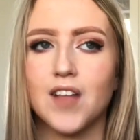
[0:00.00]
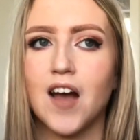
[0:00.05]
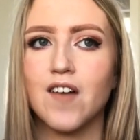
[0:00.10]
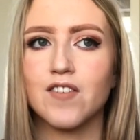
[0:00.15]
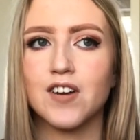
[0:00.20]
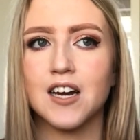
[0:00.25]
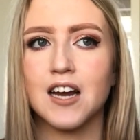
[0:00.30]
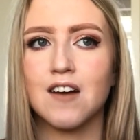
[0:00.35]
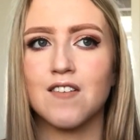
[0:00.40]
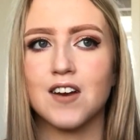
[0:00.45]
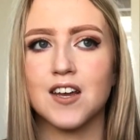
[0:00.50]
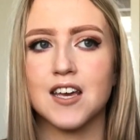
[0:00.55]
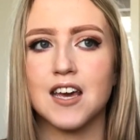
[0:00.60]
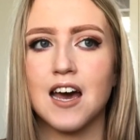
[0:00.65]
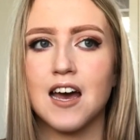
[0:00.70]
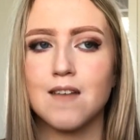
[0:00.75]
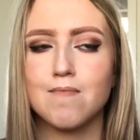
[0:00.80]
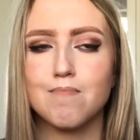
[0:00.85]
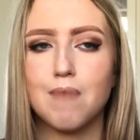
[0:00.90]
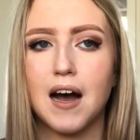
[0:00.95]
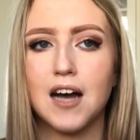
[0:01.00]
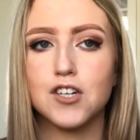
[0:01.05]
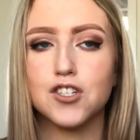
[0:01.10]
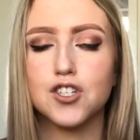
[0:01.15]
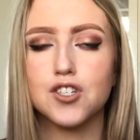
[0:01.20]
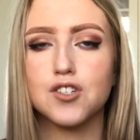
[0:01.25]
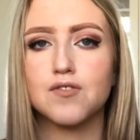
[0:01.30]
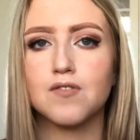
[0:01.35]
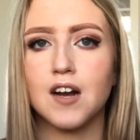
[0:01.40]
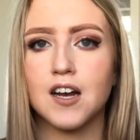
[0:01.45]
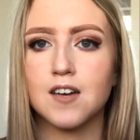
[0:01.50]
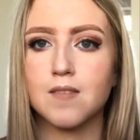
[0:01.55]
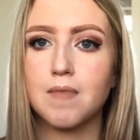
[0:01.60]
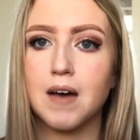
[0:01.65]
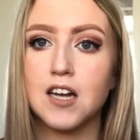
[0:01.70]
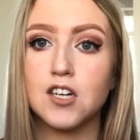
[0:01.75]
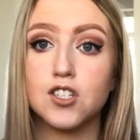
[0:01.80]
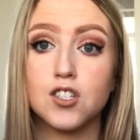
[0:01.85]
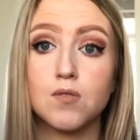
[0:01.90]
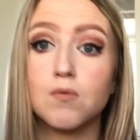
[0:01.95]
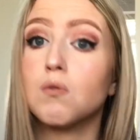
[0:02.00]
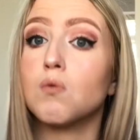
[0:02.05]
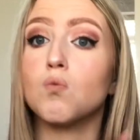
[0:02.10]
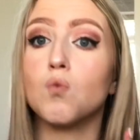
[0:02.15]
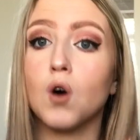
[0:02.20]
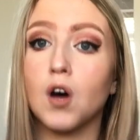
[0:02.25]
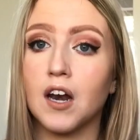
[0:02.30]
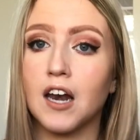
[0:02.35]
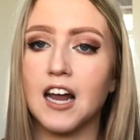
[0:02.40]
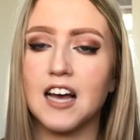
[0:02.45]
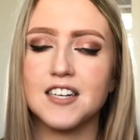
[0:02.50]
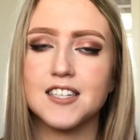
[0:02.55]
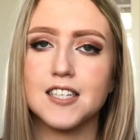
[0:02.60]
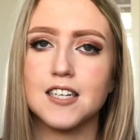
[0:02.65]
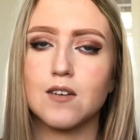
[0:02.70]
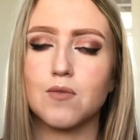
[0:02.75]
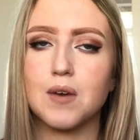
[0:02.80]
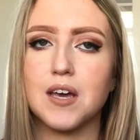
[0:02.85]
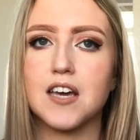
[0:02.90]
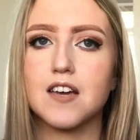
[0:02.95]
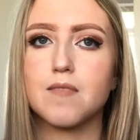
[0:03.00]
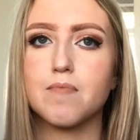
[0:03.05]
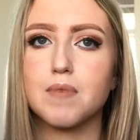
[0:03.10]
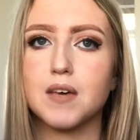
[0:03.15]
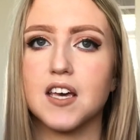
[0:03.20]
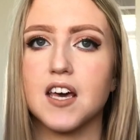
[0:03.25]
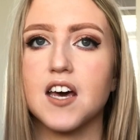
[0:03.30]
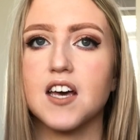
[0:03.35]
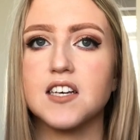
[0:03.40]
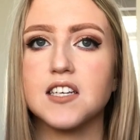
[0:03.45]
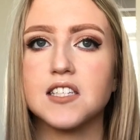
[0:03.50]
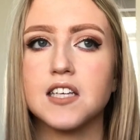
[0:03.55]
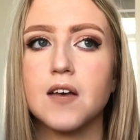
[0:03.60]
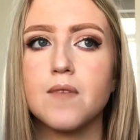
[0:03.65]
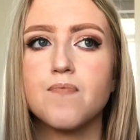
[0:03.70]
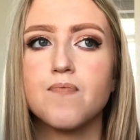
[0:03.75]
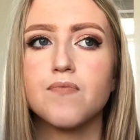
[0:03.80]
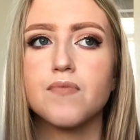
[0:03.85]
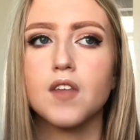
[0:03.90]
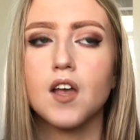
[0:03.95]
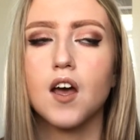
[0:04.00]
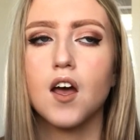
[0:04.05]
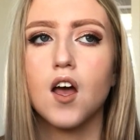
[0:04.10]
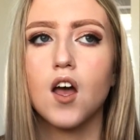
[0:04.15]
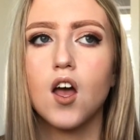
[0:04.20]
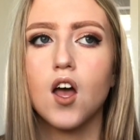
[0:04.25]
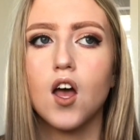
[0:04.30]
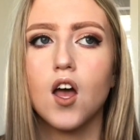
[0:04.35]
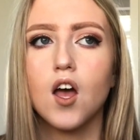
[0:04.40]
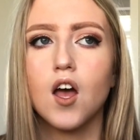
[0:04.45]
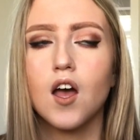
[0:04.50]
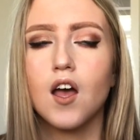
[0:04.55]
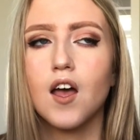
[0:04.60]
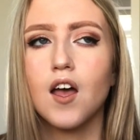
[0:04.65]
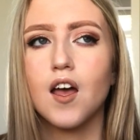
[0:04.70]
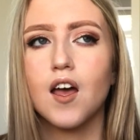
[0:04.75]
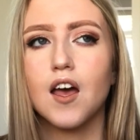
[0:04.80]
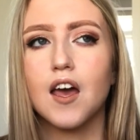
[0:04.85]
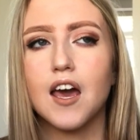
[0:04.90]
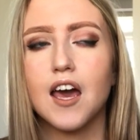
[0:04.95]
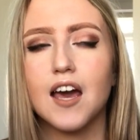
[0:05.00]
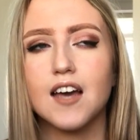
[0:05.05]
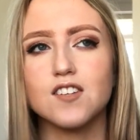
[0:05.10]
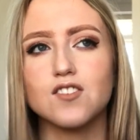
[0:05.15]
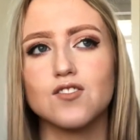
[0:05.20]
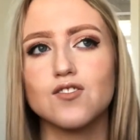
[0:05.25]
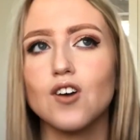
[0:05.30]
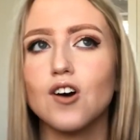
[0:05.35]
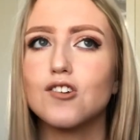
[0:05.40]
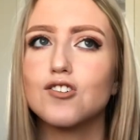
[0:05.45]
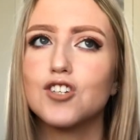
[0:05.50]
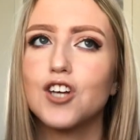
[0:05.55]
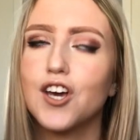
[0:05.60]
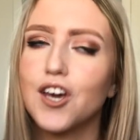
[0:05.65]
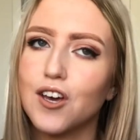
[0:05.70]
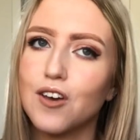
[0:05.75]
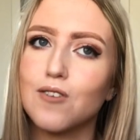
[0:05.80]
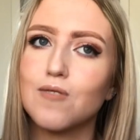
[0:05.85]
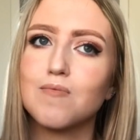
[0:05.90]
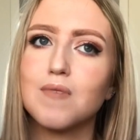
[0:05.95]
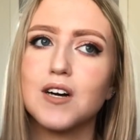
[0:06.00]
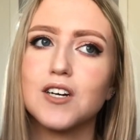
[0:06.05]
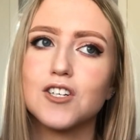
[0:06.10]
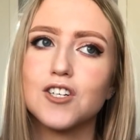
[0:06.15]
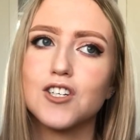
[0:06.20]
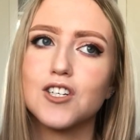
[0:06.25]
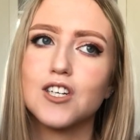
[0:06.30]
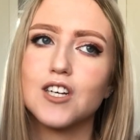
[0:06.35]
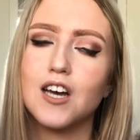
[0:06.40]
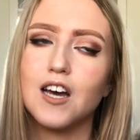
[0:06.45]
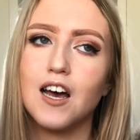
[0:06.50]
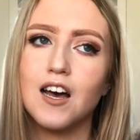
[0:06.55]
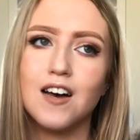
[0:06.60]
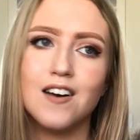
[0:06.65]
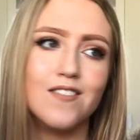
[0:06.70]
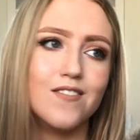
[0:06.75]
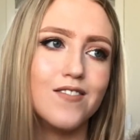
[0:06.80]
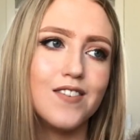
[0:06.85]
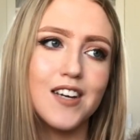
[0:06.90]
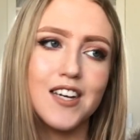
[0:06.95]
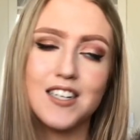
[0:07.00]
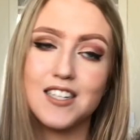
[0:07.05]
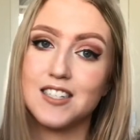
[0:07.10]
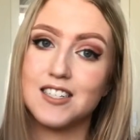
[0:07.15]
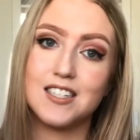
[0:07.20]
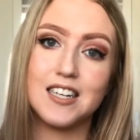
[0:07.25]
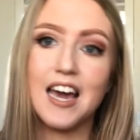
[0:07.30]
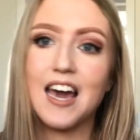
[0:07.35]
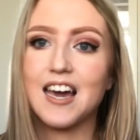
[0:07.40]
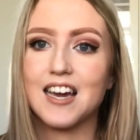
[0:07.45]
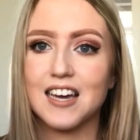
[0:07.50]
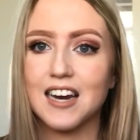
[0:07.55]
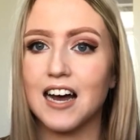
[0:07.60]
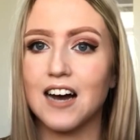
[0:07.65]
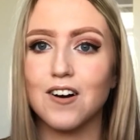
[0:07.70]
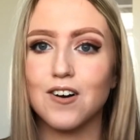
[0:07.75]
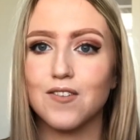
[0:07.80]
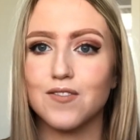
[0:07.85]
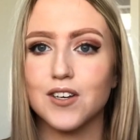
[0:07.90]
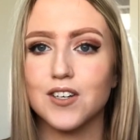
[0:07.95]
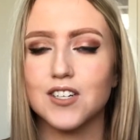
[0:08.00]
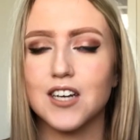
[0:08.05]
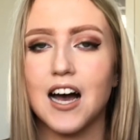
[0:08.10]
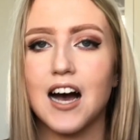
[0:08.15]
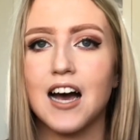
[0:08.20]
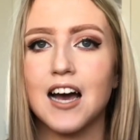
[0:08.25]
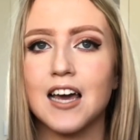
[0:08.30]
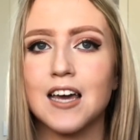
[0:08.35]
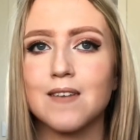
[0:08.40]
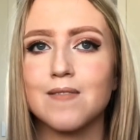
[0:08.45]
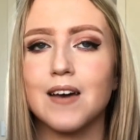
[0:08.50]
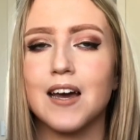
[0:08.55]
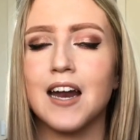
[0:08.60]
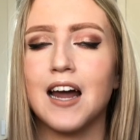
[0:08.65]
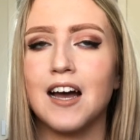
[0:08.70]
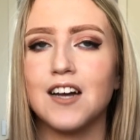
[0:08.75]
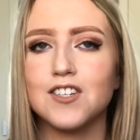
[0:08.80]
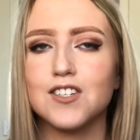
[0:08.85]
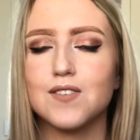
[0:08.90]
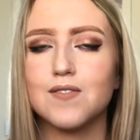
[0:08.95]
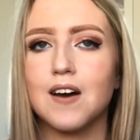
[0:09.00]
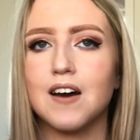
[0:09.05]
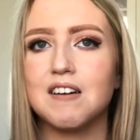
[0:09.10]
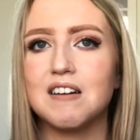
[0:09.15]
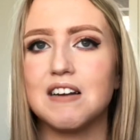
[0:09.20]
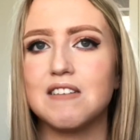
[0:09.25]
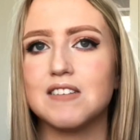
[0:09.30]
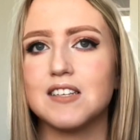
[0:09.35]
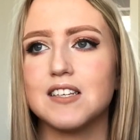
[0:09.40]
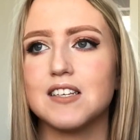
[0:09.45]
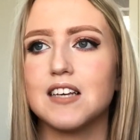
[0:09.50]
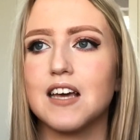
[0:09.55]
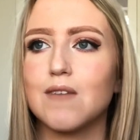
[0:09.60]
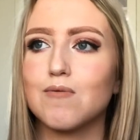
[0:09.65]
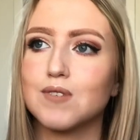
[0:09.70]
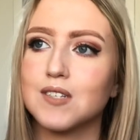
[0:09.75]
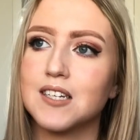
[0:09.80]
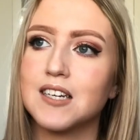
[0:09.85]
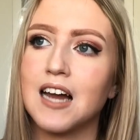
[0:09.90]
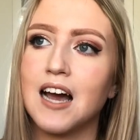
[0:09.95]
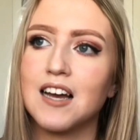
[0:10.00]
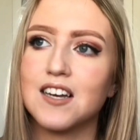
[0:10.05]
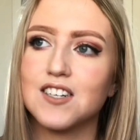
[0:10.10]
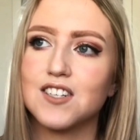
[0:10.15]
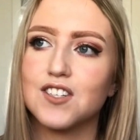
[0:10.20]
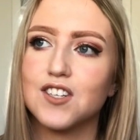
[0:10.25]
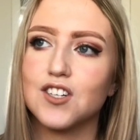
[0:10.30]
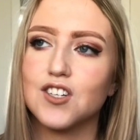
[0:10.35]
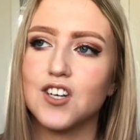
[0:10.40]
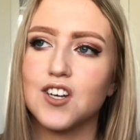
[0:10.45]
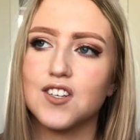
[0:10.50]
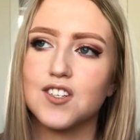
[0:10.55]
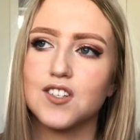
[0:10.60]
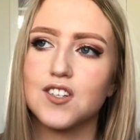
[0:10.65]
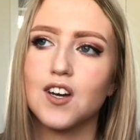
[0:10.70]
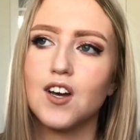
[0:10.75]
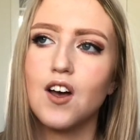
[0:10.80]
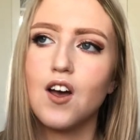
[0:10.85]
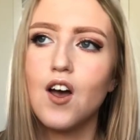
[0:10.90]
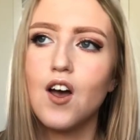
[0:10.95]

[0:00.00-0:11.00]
every now and again, but I do recommend doing 1 lesson a week because it's not too much of it's taken out of your time, and I just found it was nice to just,